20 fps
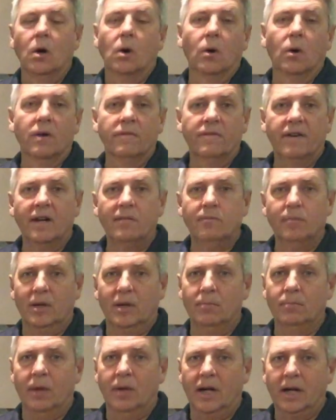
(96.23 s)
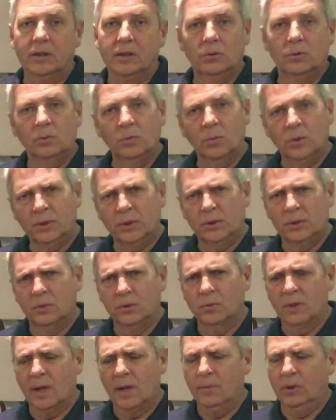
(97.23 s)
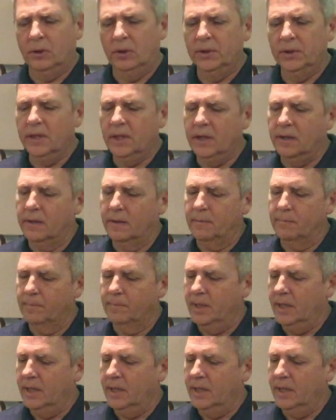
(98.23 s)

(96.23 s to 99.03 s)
or a 5-button box, which is what I'm holding here.